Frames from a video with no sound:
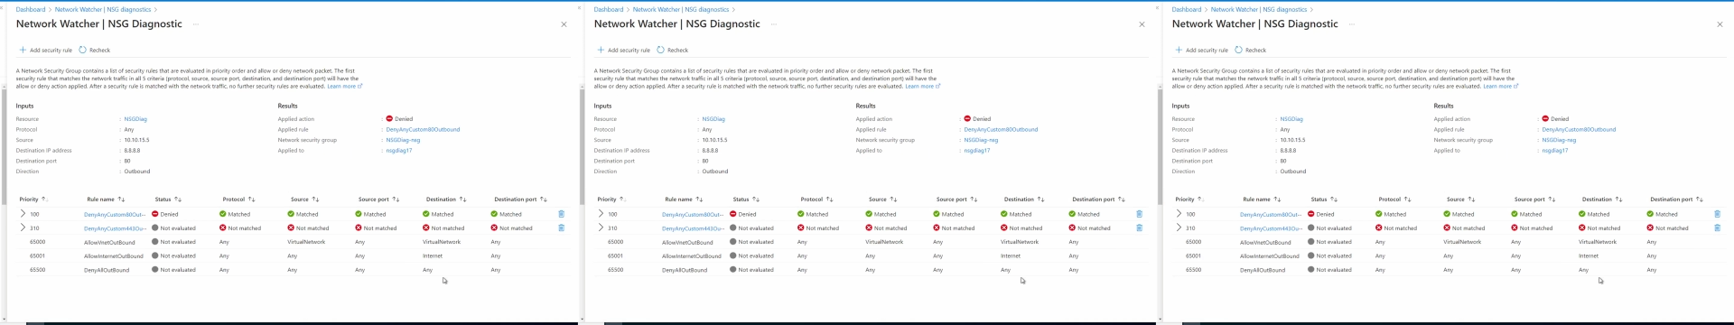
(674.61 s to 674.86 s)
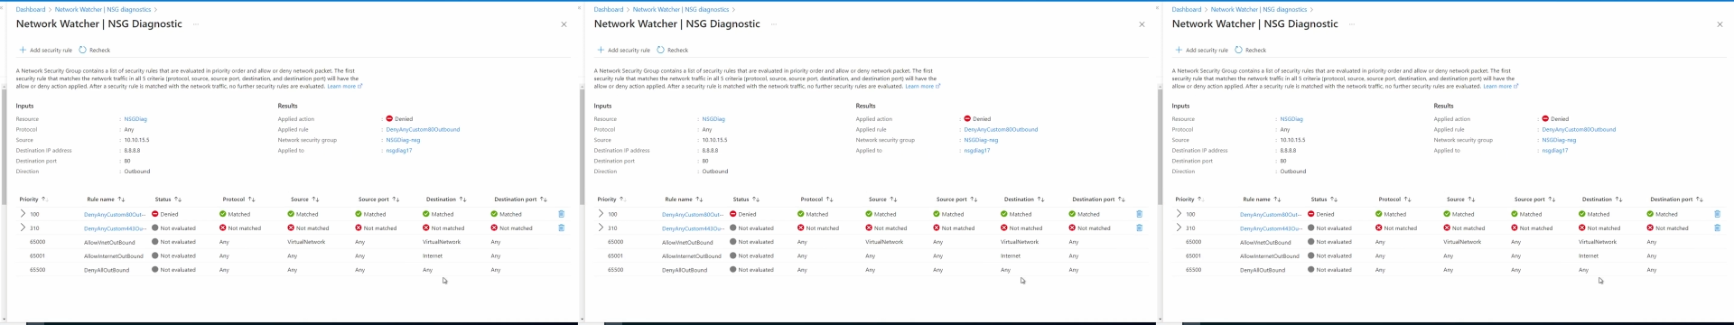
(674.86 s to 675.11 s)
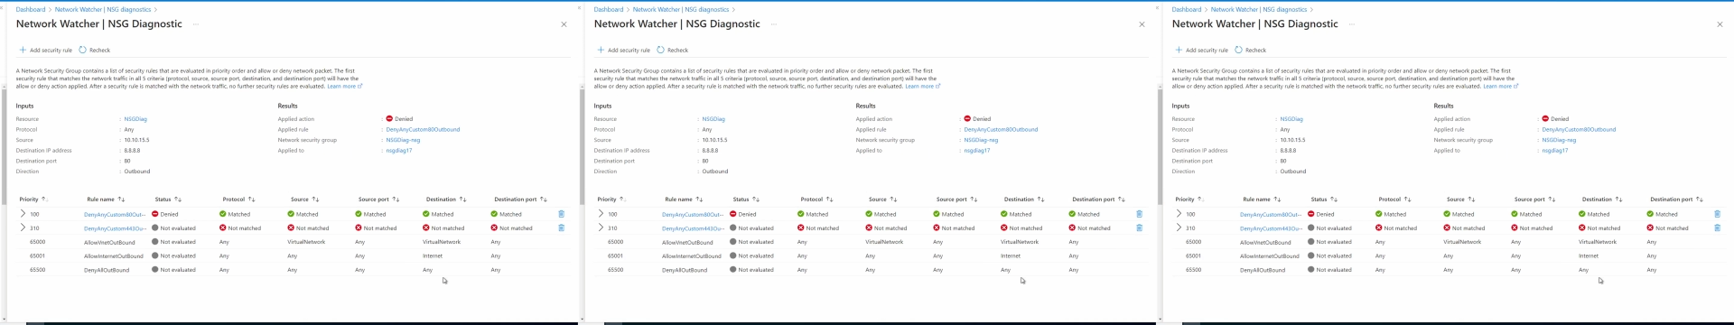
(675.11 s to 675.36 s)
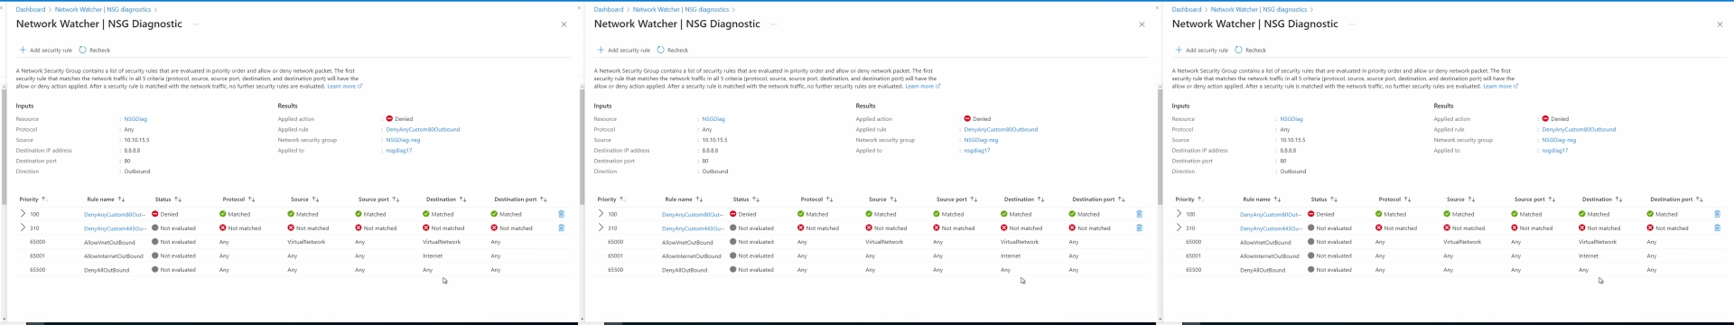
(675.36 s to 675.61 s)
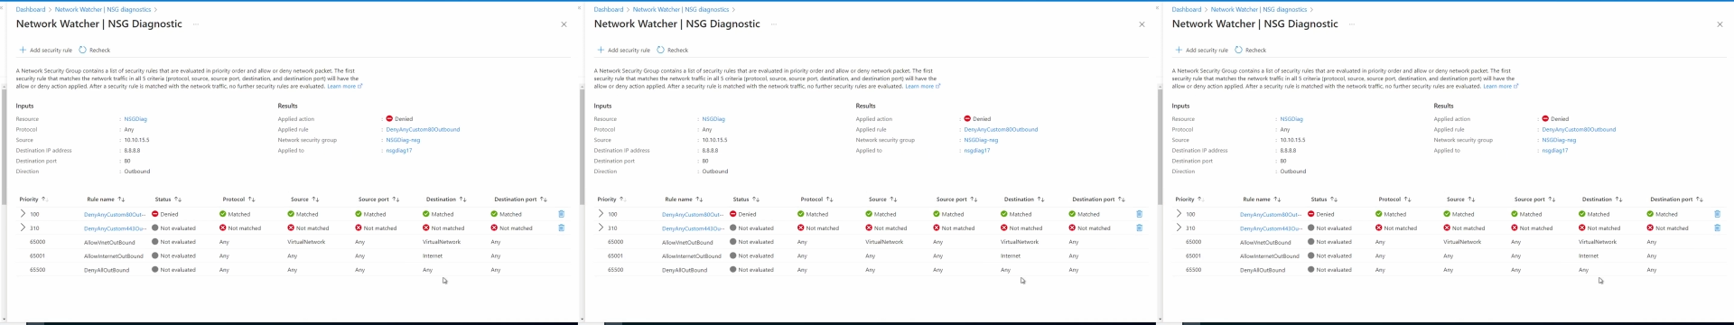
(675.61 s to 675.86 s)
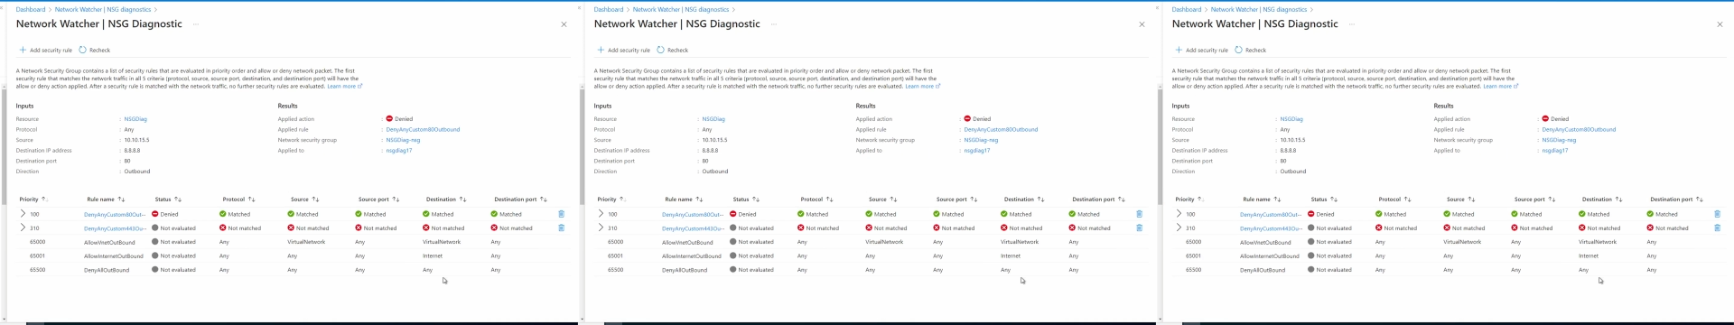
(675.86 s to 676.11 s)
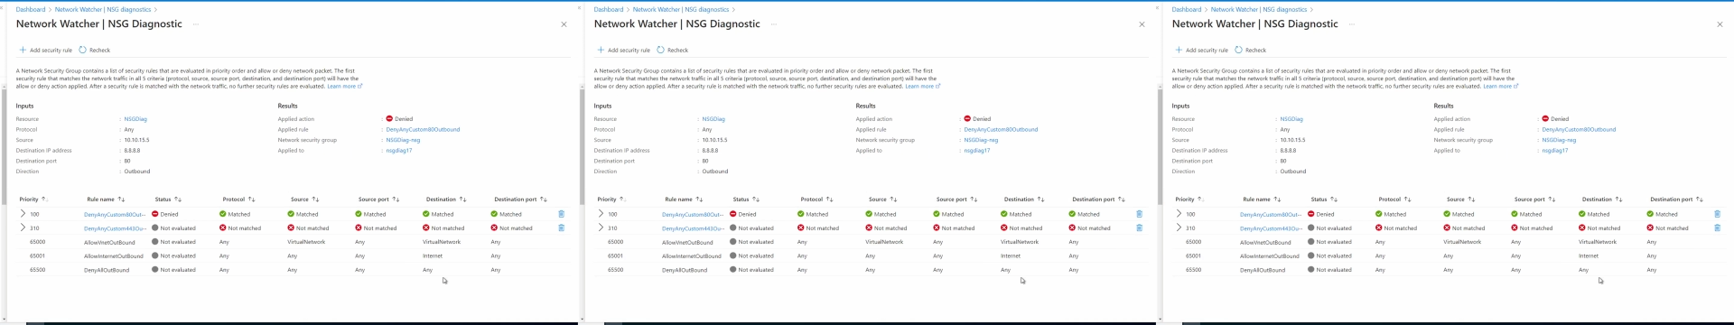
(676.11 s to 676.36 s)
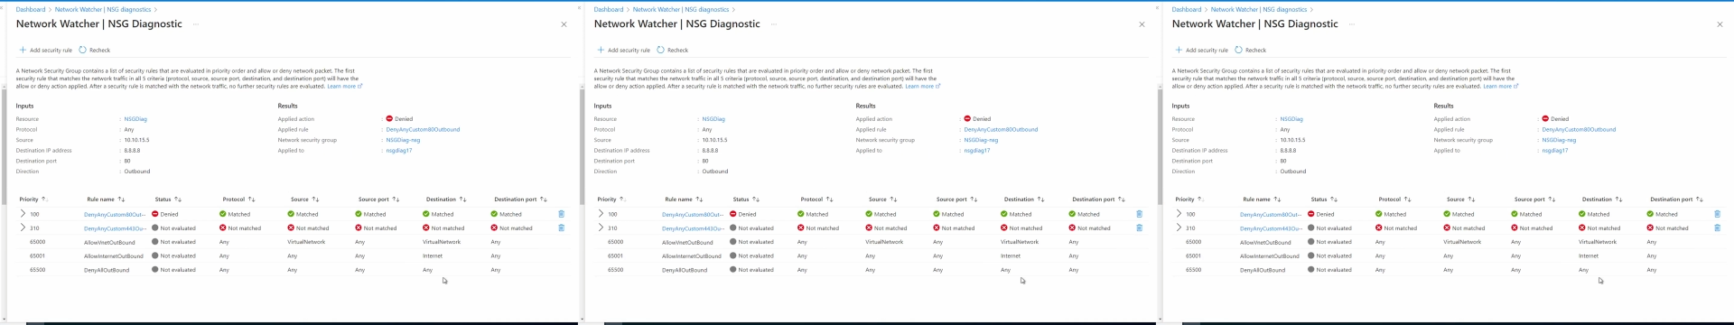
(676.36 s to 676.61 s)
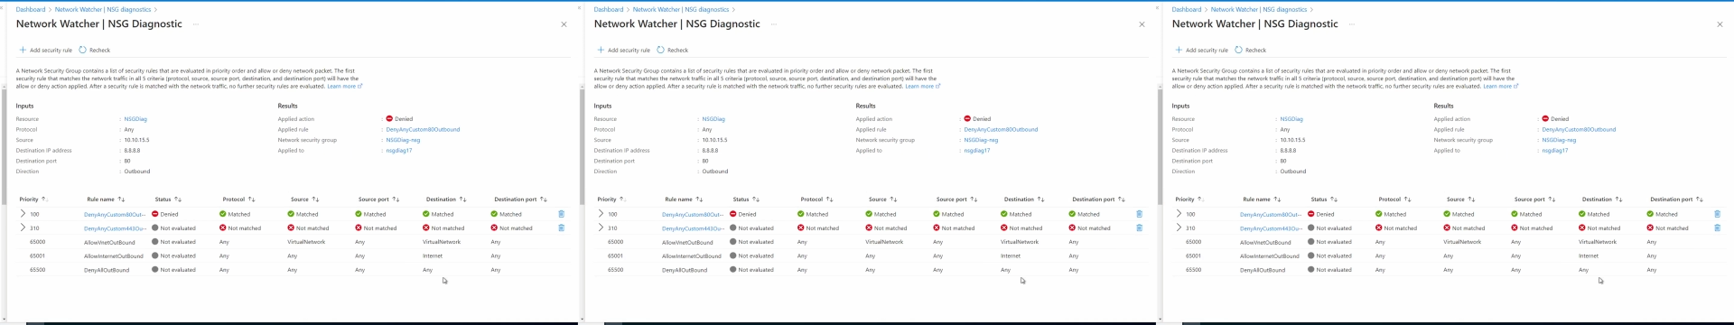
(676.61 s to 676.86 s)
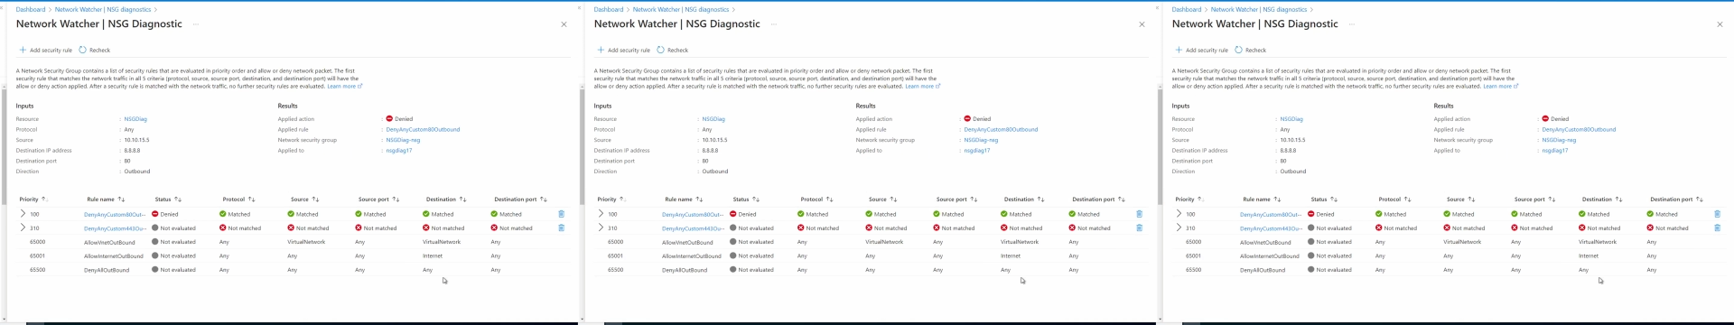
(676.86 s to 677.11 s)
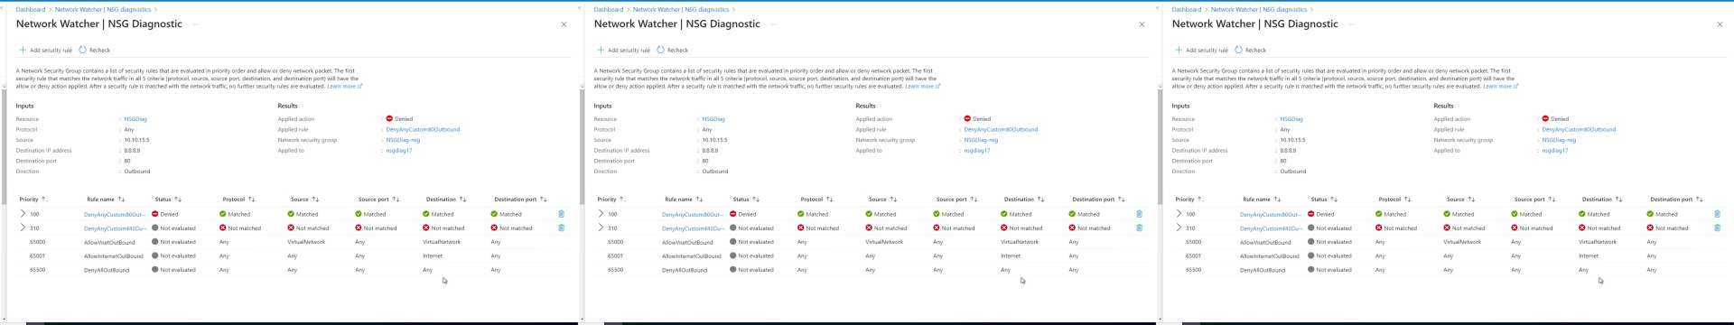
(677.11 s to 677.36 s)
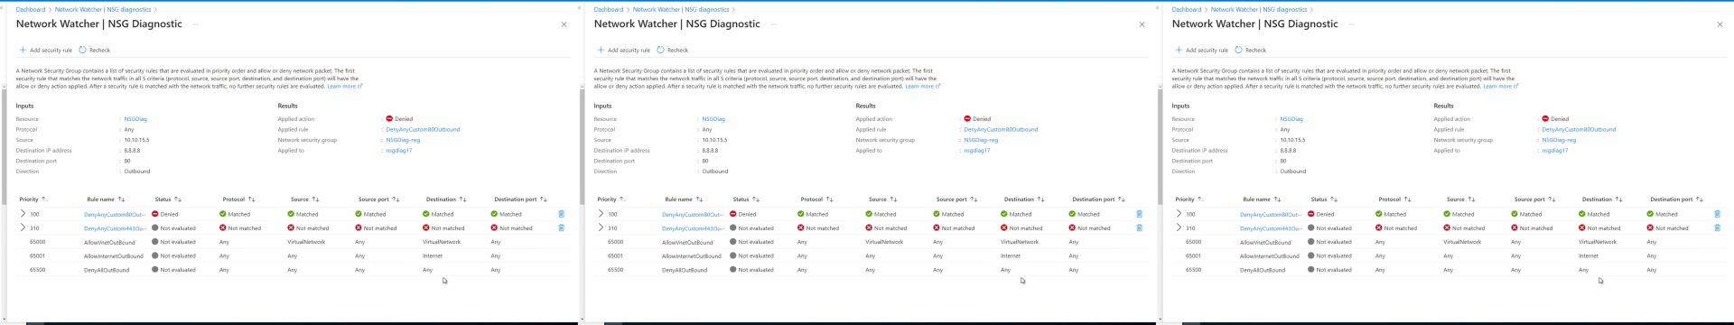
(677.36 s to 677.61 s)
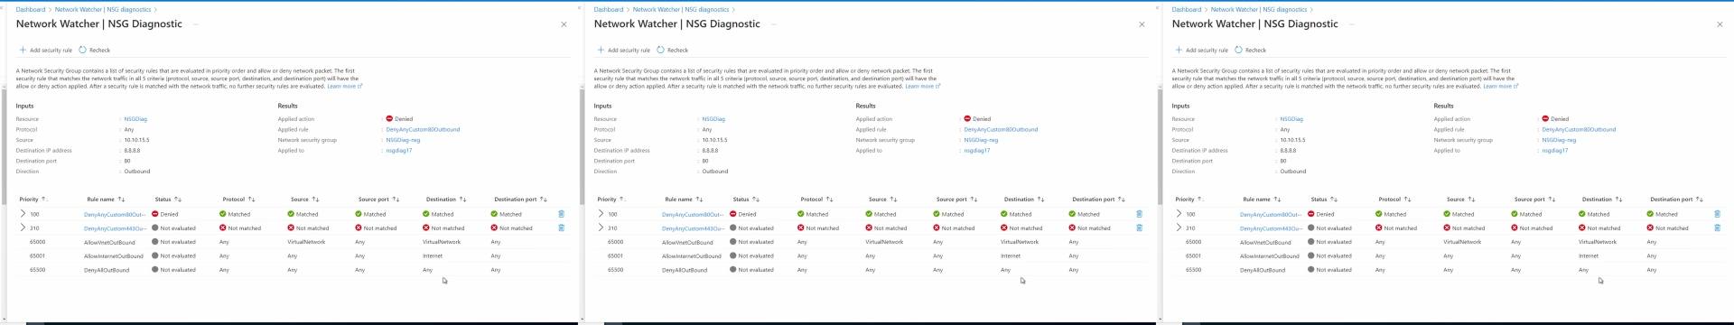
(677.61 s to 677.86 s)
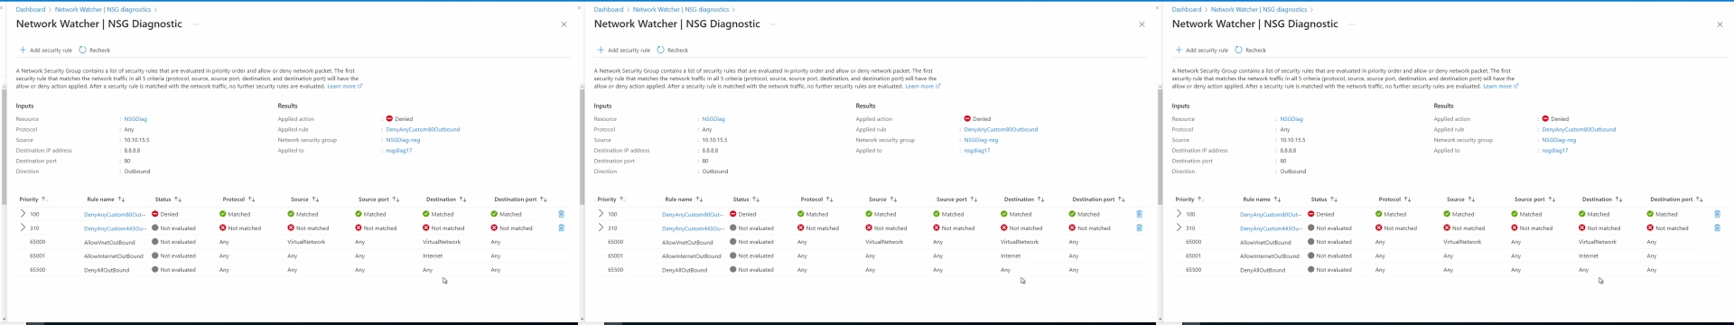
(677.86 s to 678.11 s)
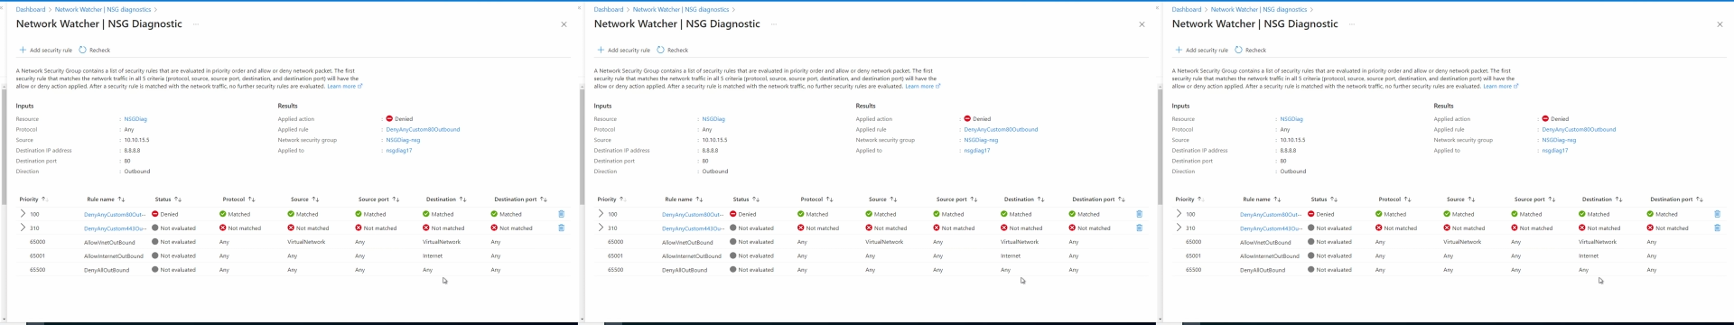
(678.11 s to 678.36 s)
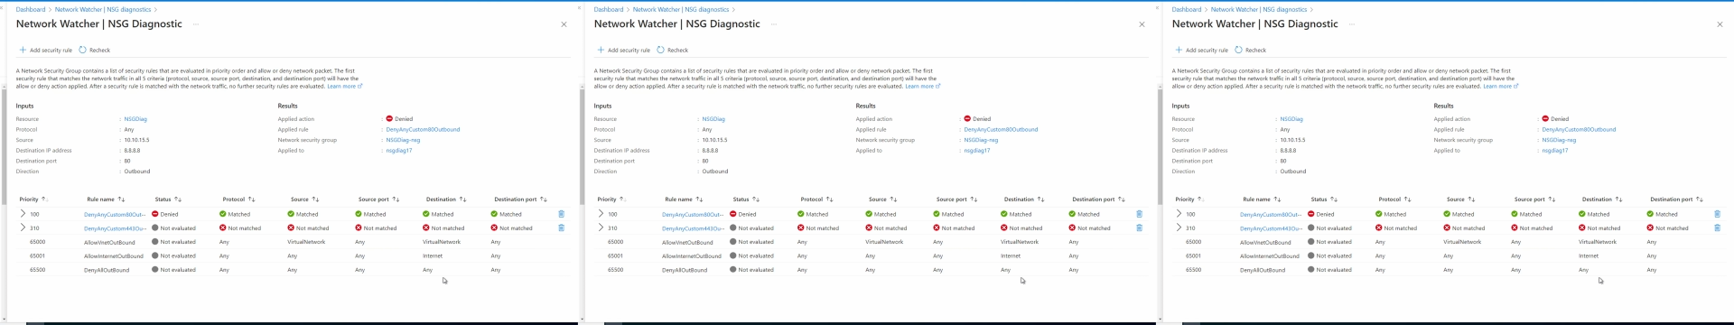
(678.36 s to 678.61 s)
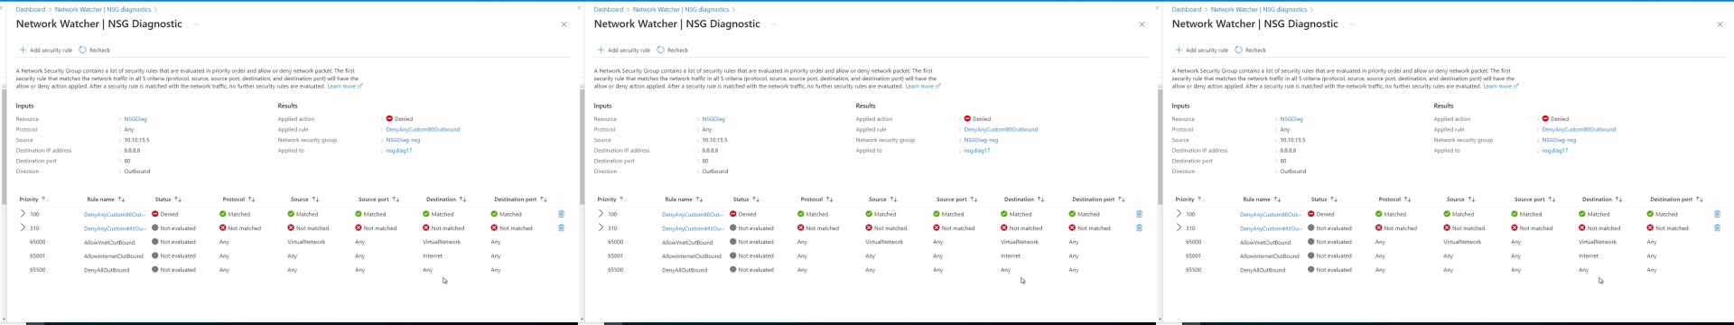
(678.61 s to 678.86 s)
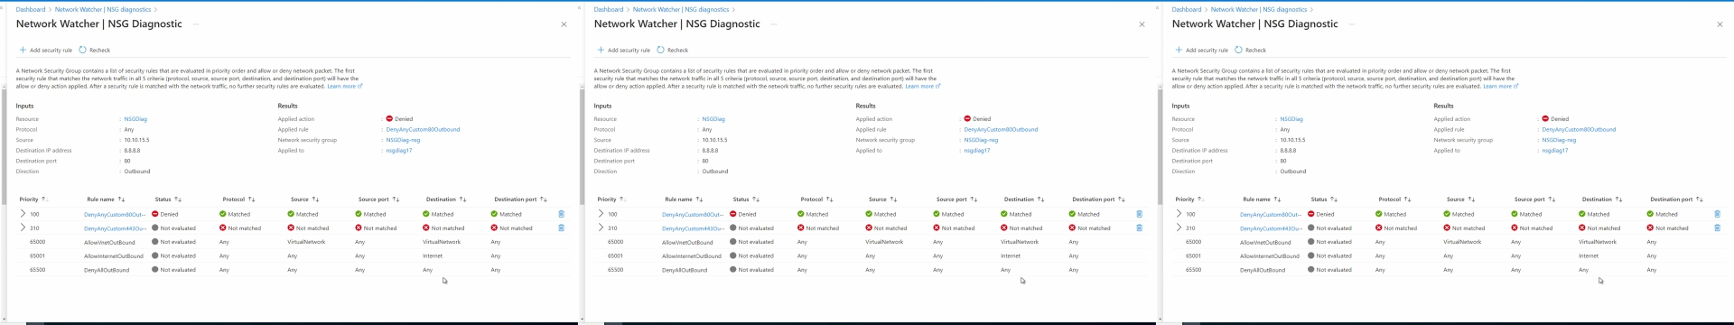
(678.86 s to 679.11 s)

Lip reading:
(no speaker visible)